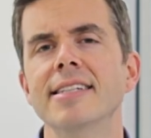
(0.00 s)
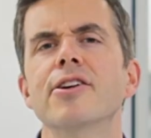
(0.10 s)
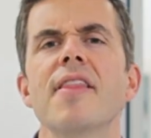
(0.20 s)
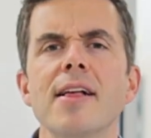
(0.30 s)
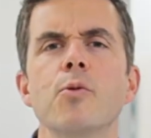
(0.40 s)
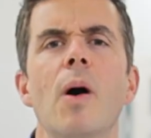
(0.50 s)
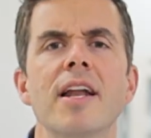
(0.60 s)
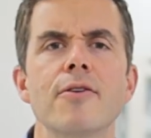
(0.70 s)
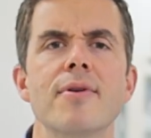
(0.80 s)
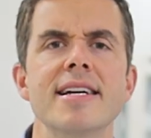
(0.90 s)
And so that's
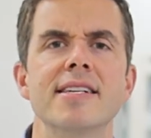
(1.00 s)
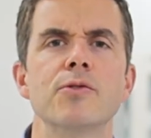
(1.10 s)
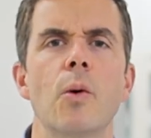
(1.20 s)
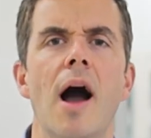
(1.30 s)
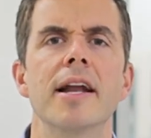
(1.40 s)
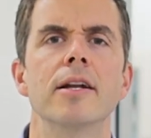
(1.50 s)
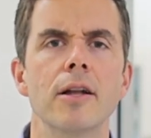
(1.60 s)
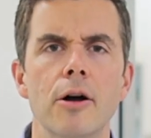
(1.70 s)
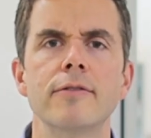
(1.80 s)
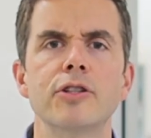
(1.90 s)
one of the reasons why in a
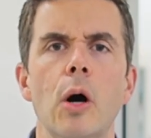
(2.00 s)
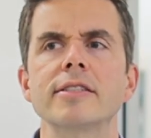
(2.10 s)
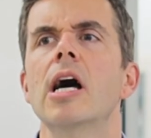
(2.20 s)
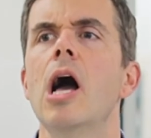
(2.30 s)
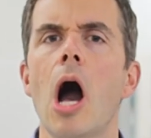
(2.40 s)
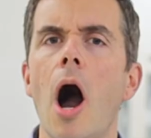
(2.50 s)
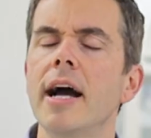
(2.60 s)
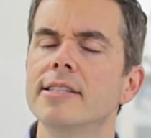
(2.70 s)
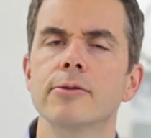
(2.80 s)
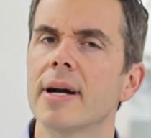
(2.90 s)
lot of dogs
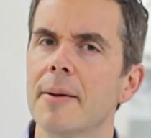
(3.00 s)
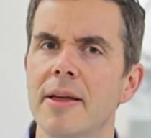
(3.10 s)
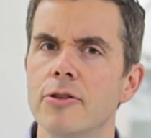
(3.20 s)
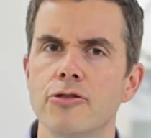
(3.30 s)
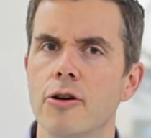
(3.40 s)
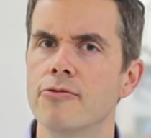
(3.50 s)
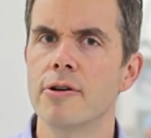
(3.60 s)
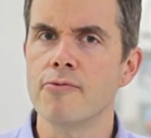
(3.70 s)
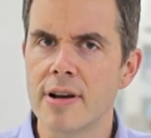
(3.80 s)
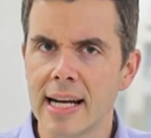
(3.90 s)
I still recommend the
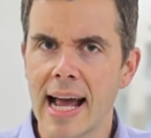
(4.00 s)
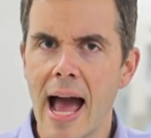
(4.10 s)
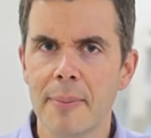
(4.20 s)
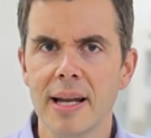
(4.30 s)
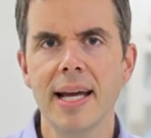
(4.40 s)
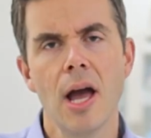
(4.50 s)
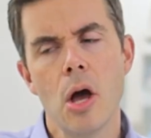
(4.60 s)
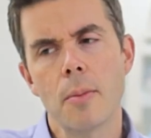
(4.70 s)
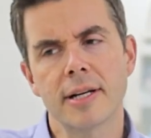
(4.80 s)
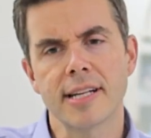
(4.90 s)
surgery really happily,
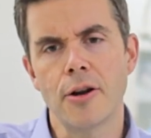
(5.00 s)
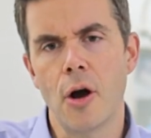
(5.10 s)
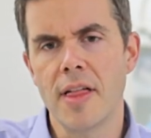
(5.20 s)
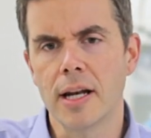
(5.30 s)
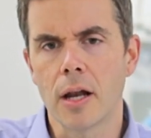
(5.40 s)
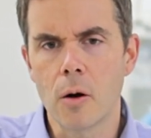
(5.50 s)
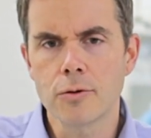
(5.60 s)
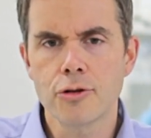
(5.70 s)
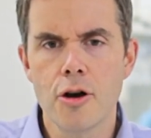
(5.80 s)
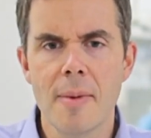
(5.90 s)
because I know their
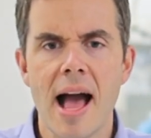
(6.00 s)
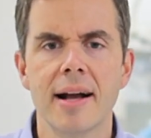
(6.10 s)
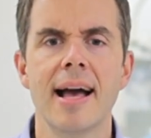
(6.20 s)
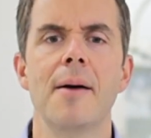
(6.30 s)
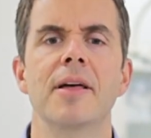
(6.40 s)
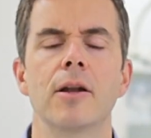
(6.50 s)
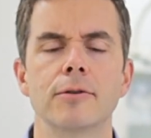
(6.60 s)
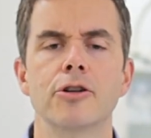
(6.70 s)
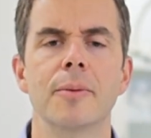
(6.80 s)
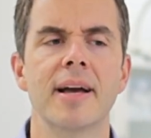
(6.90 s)
long-term outcome, their
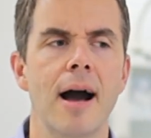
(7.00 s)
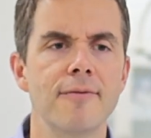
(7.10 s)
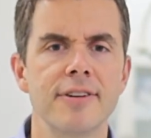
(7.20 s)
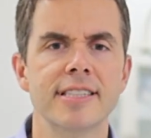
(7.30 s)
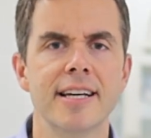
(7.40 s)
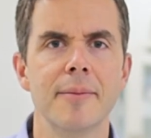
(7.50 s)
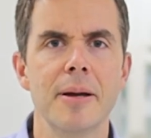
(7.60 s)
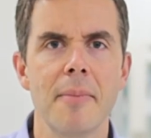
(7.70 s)
long-term comfort's going to be